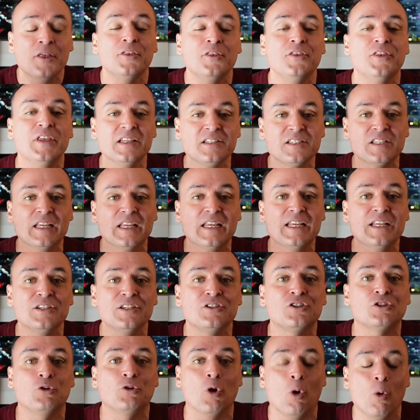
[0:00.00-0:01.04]
this
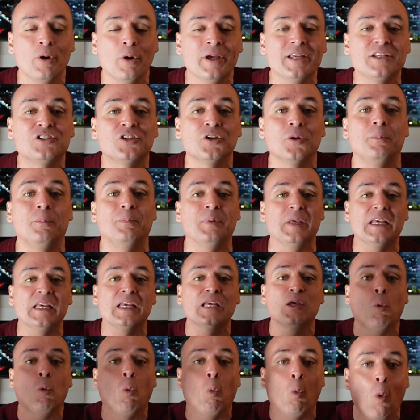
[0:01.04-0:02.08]
is going to
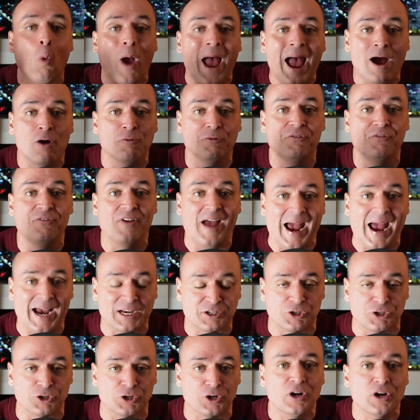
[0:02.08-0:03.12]
be wow
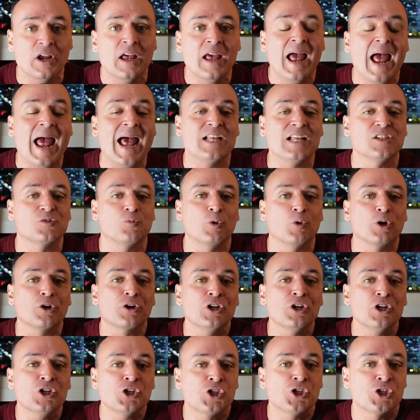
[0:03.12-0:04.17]
factor, as we're
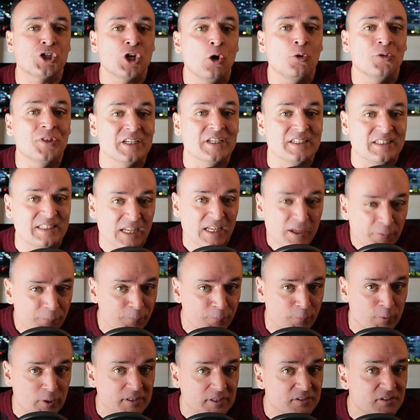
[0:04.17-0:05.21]
going to show the
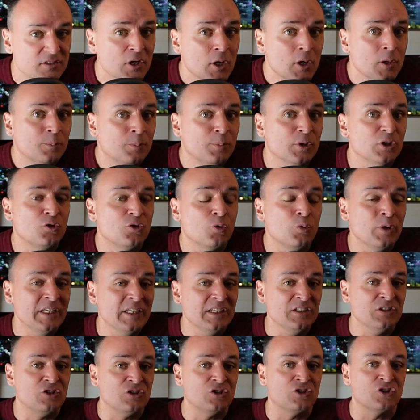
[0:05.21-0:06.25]
difference
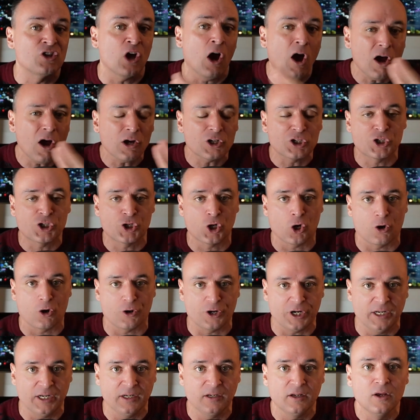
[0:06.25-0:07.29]
between stock
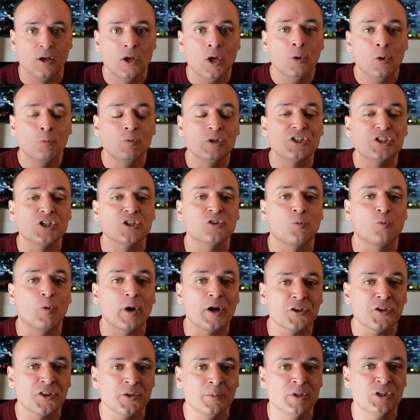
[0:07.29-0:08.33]
charting, which is
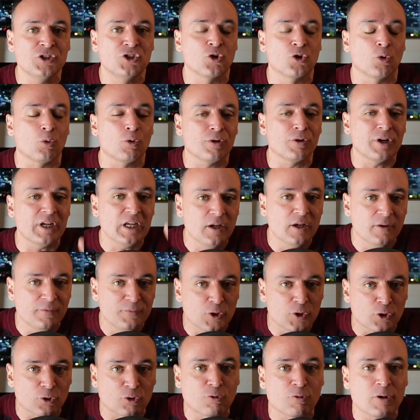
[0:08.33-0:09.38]
where the majority of
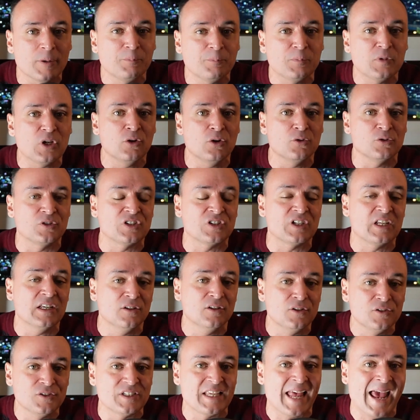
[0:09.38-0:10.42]
your crypto
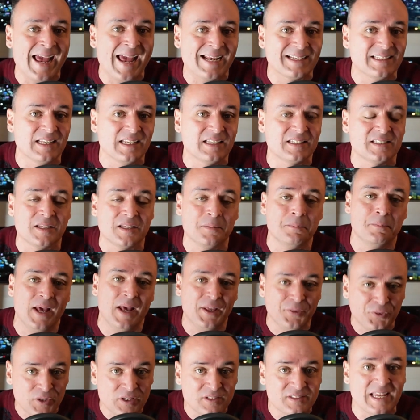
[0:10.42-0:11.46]
skills, tactics, and
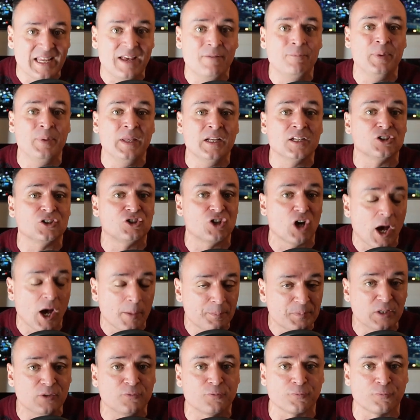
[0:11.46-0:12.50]
methods have been
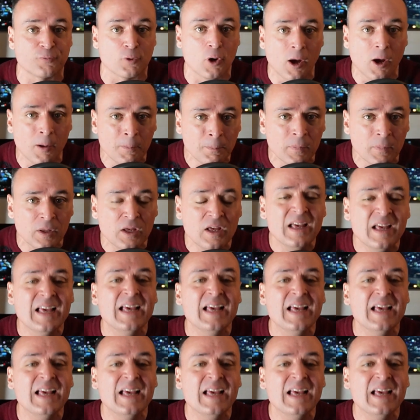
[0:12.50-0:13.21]
adopted from,